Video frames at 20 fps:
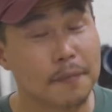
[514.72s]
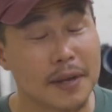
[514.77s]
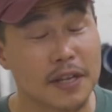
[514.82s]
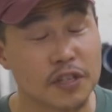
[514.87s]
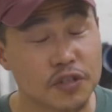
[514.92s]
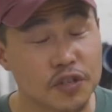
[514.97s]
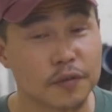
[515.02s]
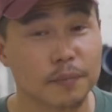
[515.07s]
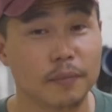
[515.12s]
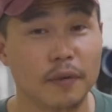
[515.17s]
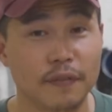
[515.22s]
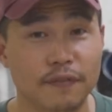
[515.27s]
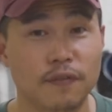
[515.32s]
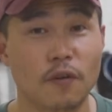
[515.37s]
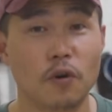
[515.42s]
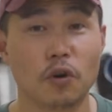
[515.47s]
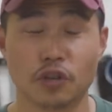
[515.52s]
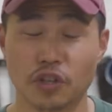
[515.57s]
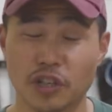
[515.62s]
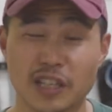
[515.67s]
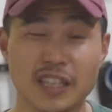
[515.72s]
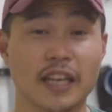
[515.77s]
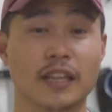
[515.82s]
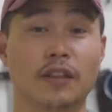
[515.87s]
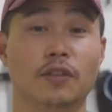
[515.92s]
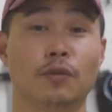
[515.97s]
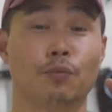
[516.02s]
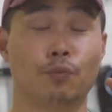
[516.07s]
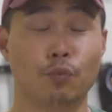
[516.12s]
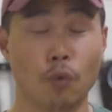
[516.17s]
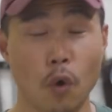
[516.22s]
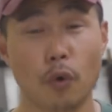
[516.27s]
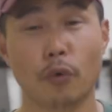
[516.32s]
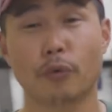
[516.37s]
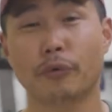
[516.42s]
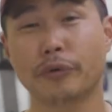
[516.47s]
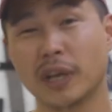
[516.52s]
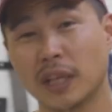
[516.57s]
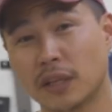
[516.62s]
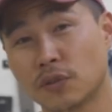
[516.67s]
mentioned before, you could get the
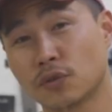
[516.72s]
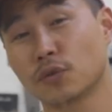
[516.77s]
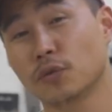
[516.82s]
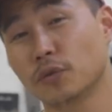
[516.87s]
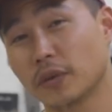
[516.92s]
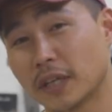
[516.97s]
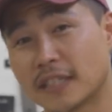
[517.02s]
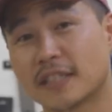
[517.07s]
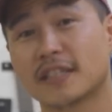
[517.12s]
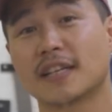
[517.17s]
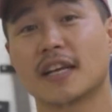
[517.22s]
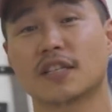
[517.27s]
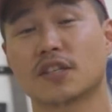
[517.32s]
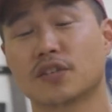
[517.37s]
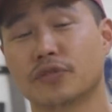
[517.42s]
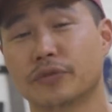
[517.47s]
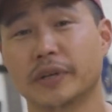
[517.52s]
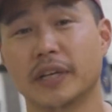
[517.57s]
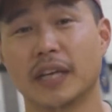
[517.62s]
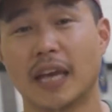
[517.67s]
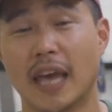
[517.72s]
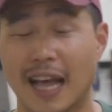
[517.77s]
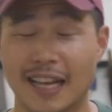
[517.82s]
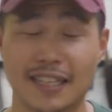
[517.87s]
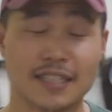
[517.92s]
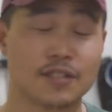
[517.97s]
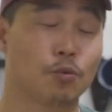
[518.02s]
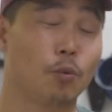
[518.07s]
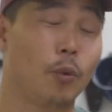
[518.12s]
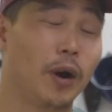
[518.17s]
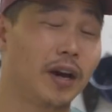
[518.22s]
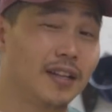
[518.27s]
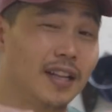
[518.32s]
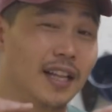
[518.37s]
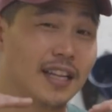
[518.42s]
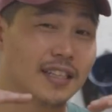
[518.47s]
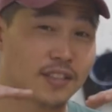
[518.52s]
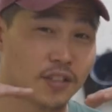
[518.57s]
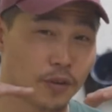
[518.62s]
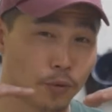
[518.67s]
Rotary Tool accessory as well
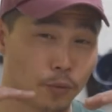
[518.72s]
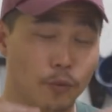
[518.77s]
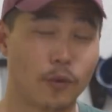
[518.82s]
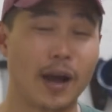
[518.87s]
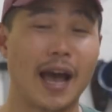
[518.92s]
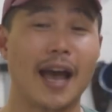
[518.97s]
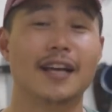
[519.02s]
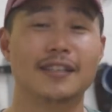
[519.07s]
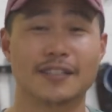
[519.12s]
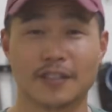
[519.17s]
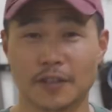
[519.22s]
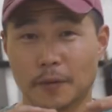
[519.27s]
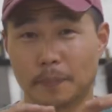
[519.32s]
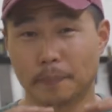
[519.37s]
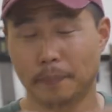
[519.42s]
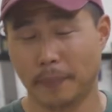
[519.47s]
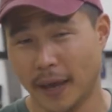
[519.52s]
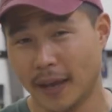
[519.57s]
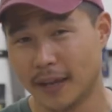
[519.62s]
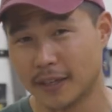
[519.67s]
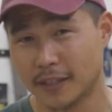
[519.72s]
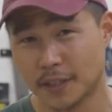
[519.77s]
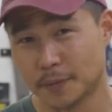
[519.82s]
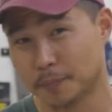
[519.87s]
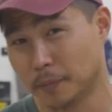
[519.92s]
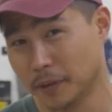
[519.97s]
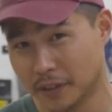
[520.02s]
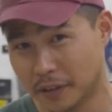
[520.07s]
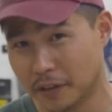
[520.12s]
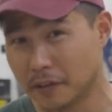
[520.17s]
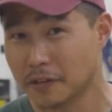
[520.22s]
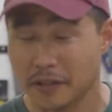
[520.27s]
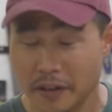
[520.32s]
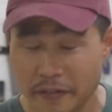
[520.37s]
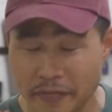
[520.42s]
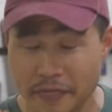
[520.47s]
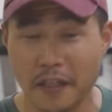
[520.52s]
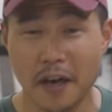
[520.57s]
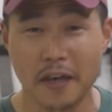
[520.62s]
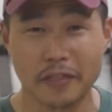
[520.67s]
as the riser base, but there's
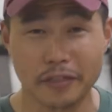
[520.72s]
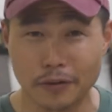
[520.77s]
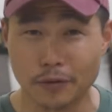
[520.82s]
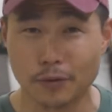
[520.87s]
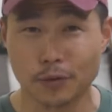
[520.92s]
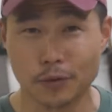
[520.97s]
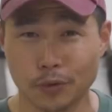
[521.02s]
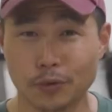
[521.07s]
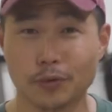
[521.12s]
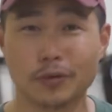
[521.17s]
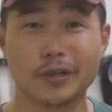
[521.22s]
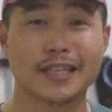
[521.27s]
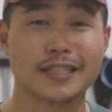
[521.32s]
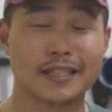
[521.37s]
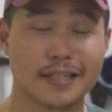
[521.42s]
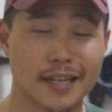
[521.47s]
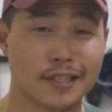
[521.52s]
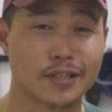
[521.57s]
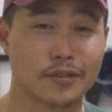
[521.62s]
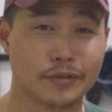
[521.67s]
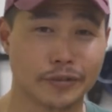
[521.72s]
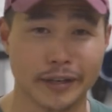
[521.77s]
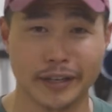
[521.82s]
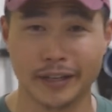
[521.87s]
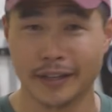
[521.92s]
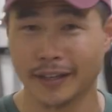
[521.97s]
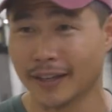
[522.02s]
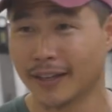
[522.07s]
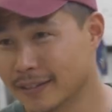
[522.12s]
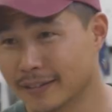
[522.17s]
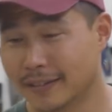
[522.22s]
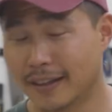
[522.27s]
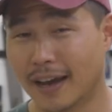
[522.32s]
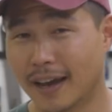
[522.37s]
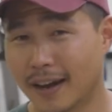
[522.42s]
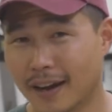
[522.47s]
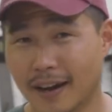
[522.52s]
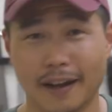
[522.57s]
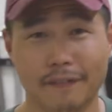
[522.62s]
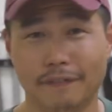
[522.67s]
another cool accessory
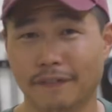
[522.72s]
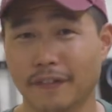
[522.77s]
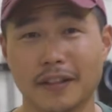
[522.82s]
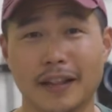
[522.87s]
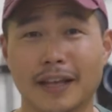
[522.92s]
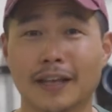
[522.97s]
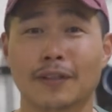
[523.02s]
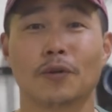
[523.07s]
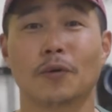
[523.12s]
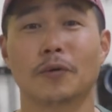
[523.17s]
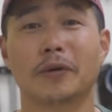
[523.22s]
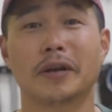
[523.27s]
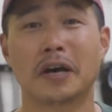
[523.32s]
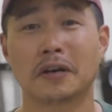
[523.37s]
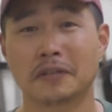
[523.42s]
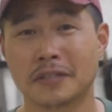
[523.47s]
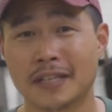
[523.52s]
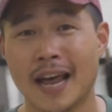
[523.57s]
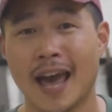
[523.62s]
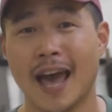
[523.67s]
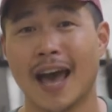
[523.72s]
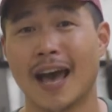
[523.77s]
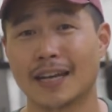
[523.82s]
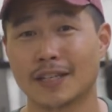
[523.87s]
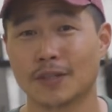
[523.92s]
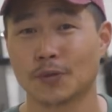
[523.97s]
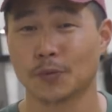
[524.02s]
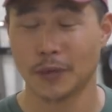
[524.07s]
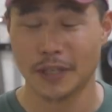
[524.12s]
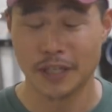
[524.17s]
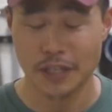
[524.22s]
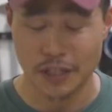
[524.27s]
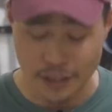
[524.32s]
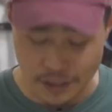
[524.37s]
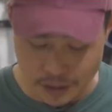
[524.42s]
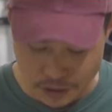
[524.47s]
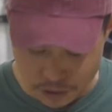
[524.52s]
that I feel like no one else has, which is